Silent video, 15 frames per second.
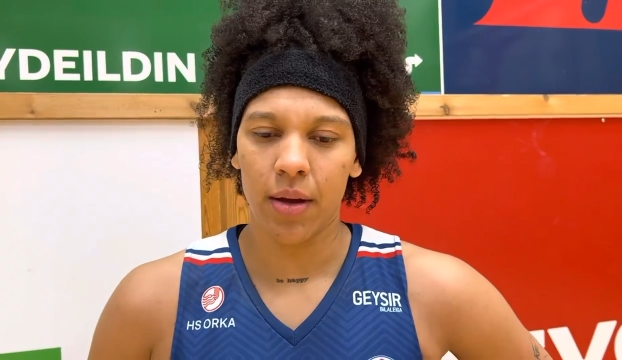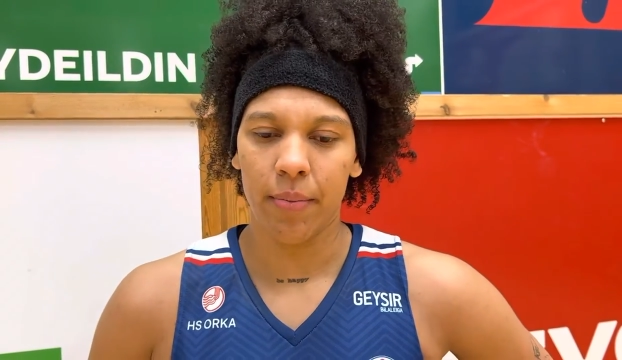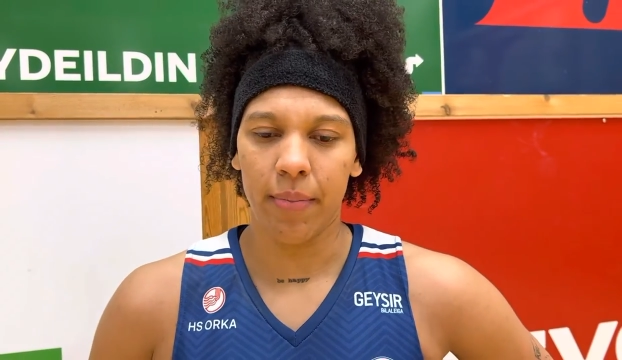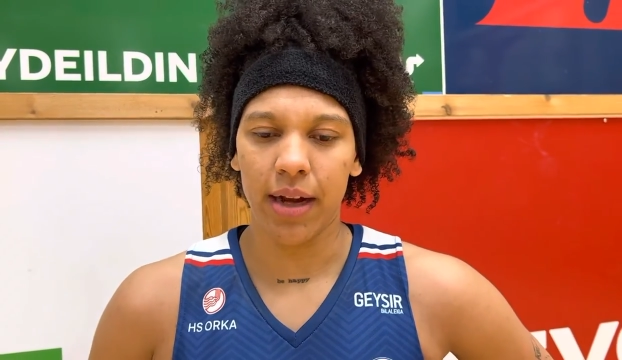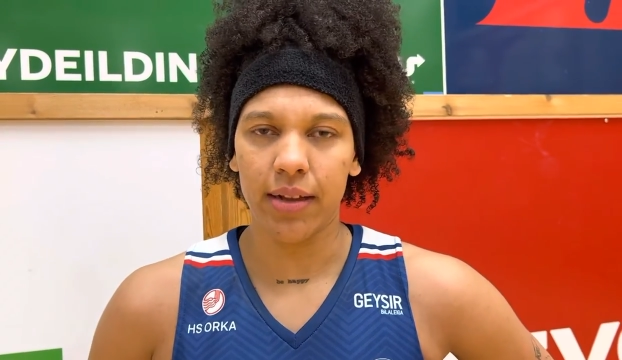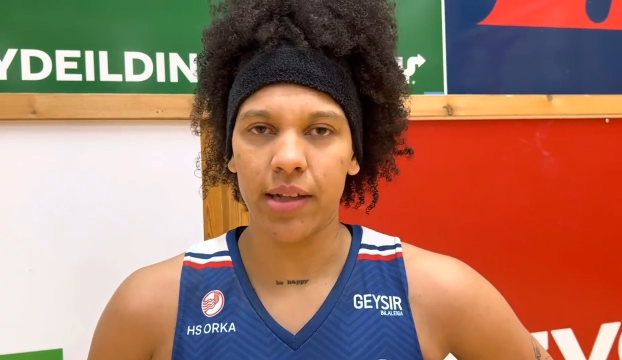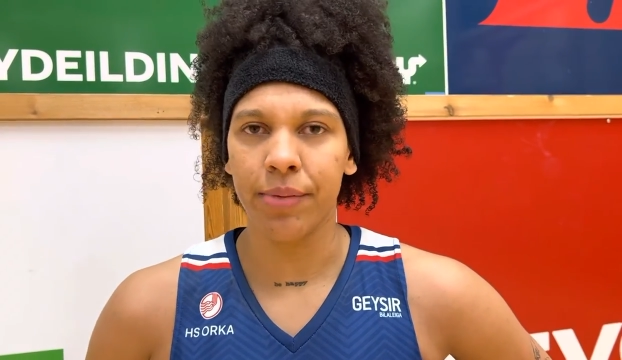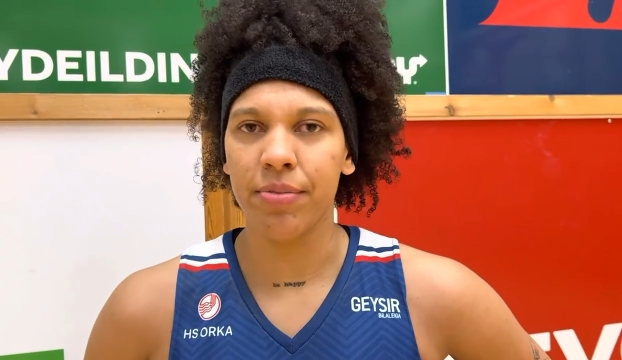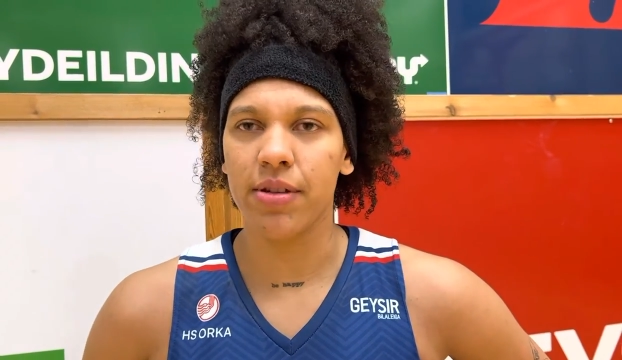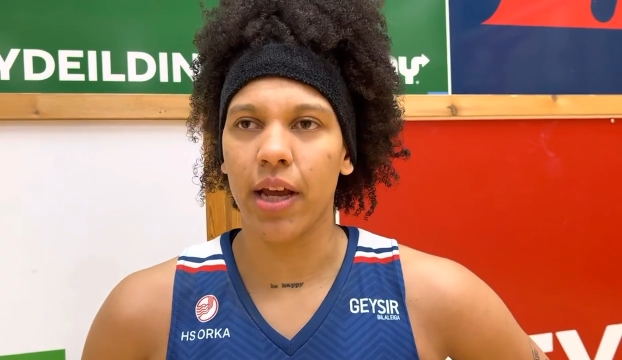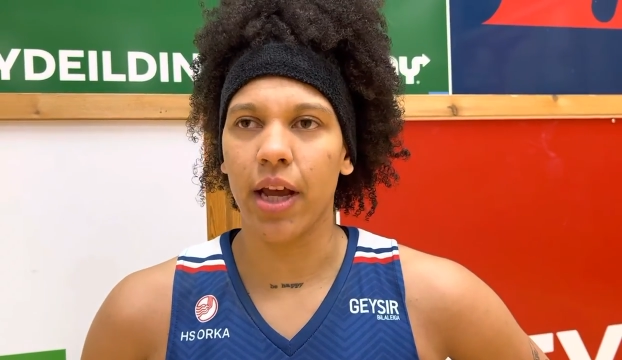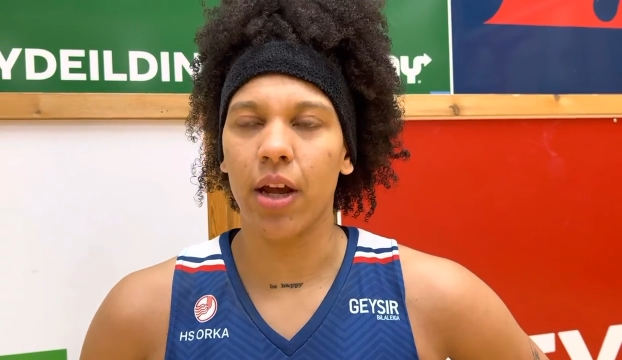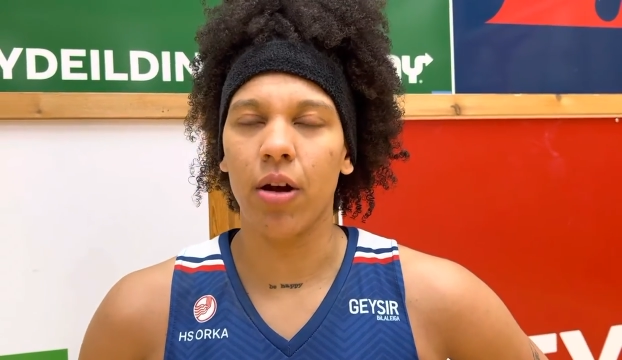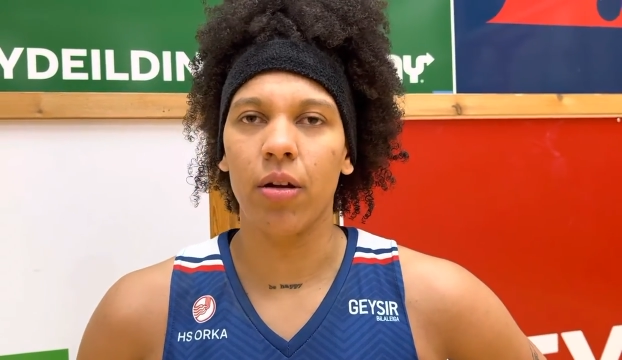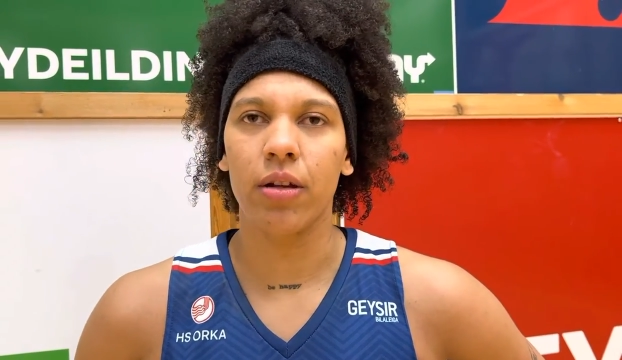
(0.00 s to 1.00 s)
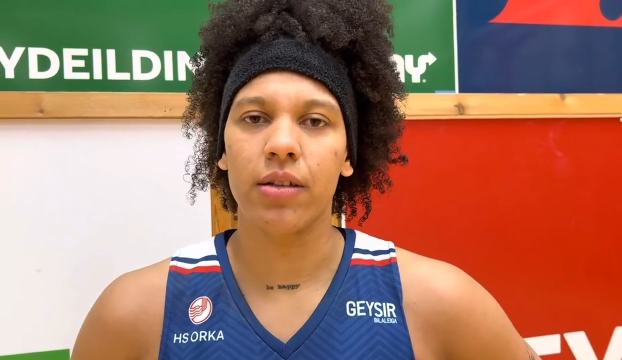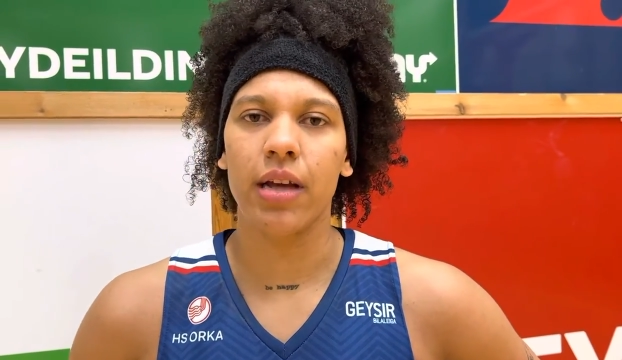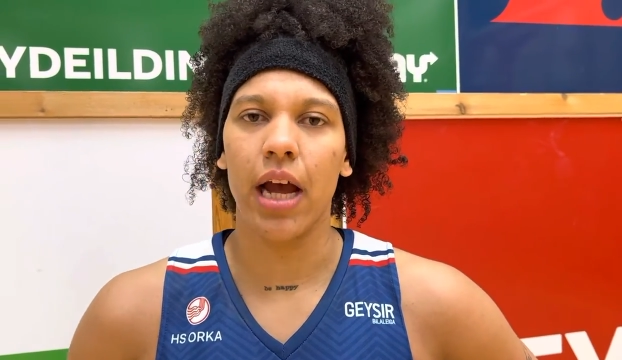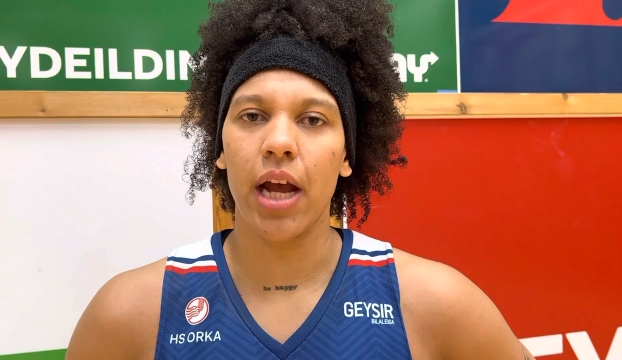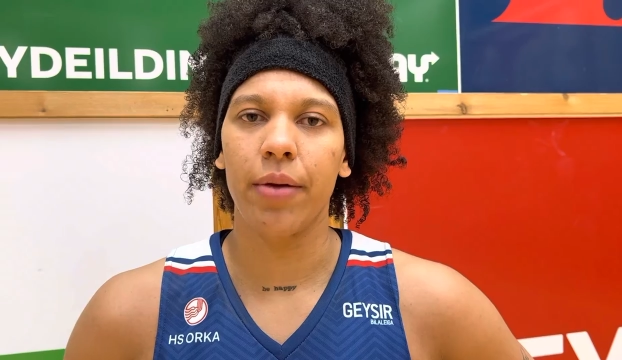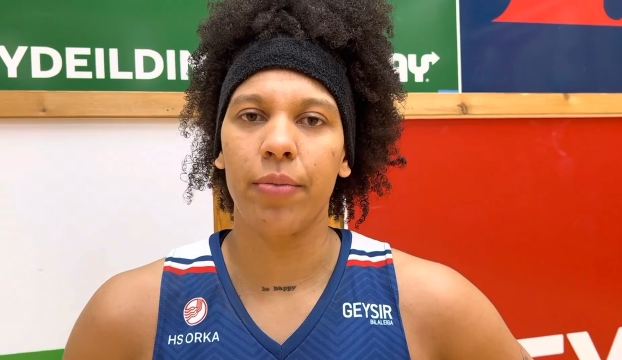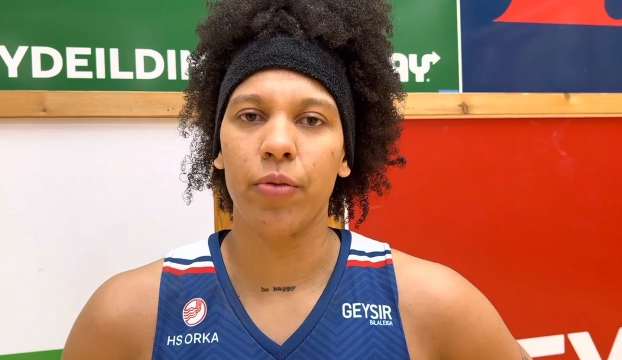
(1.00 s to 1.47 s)
my team say all the
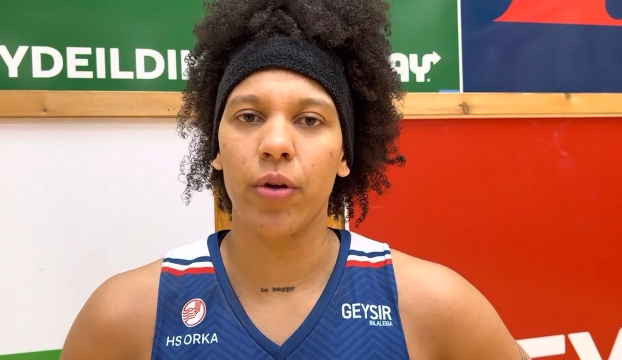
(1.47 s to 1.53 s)
time,